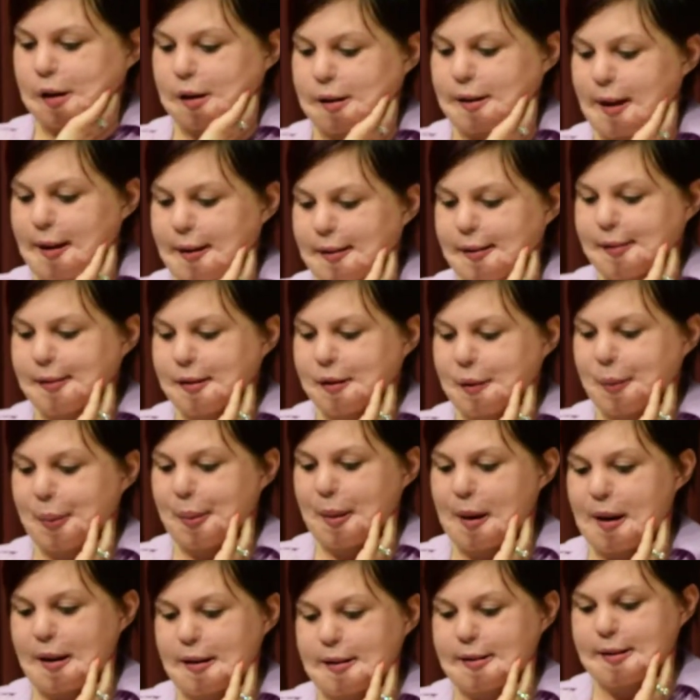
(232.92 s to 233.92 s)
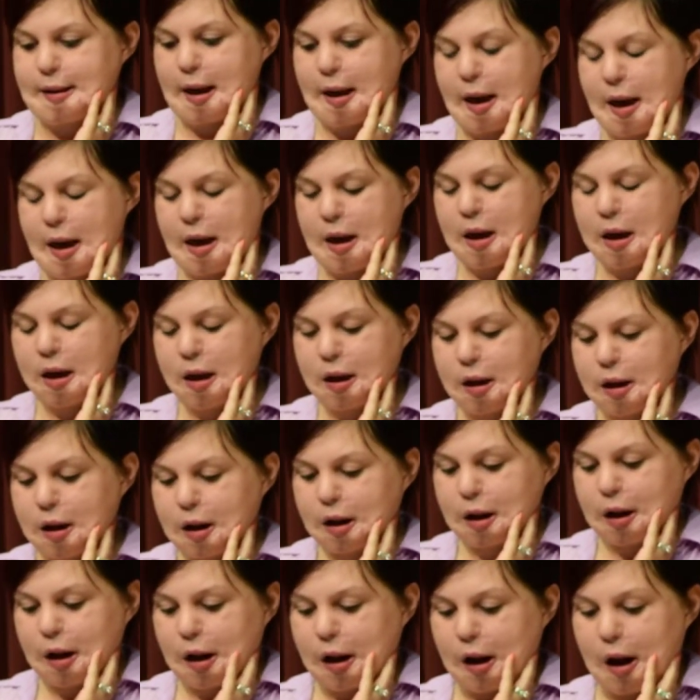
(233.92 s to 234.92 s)
That's the big day.
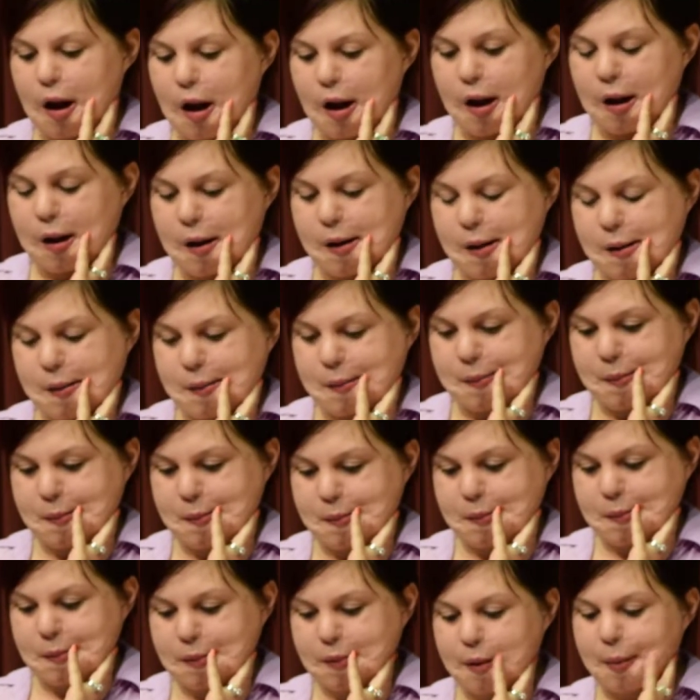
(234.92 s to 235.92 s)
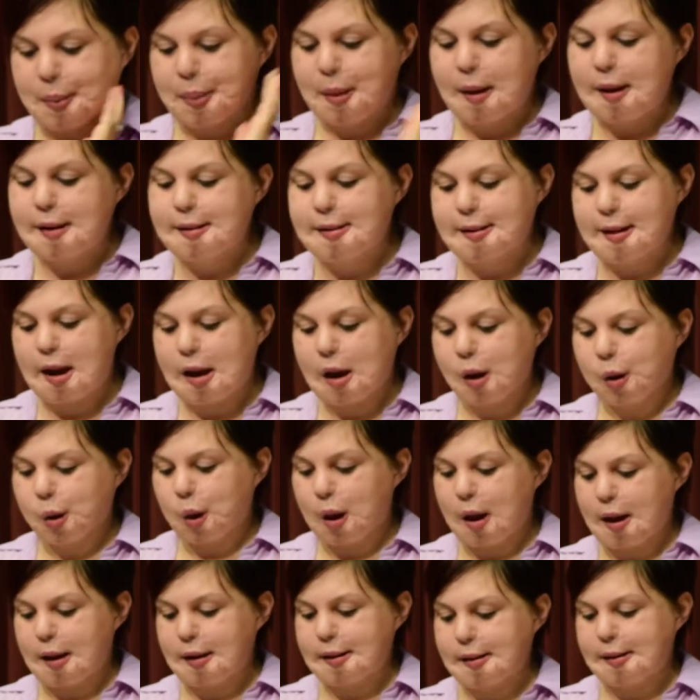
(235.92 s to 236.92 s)
The big day
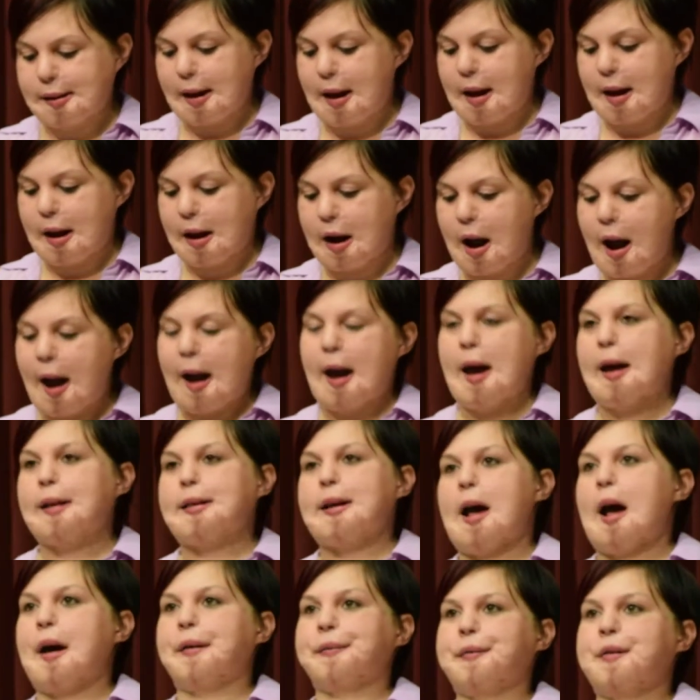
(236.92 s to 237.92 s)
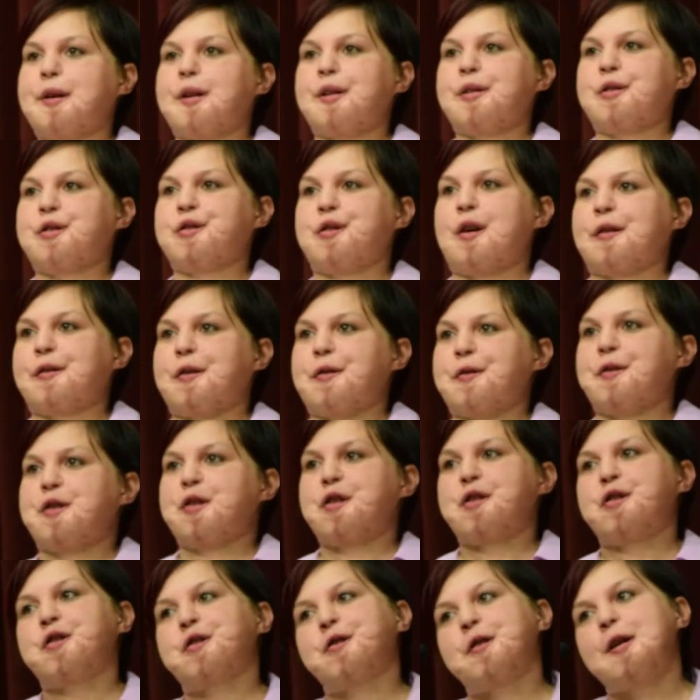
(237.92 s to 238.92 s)
was that I had to have reconstructive
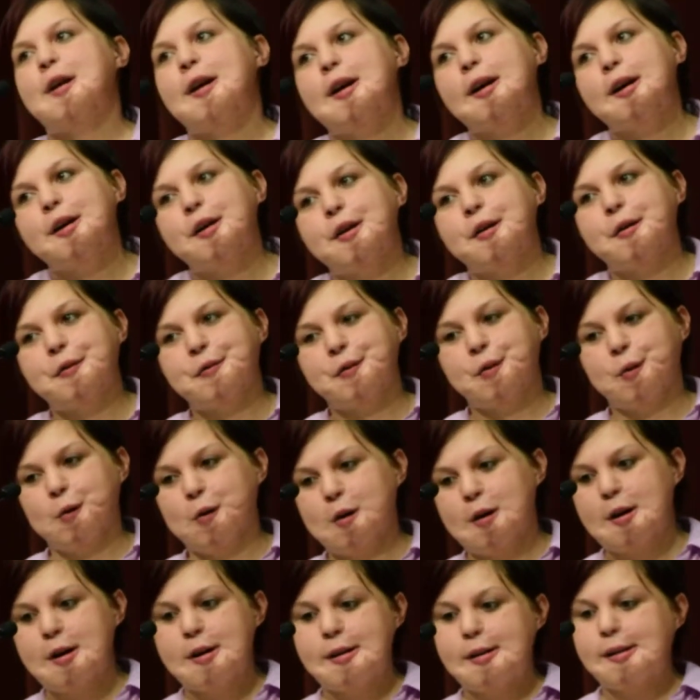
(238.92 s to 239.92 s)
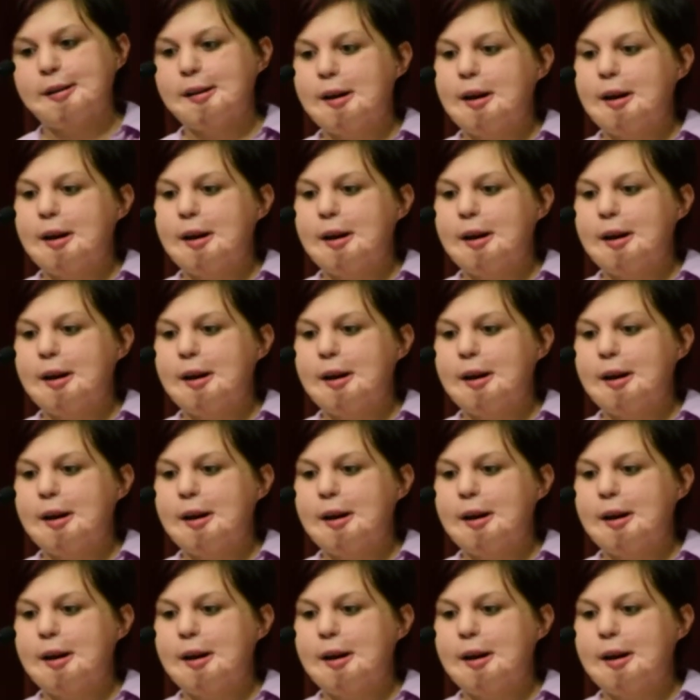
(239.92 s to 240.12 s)
surgery, of course.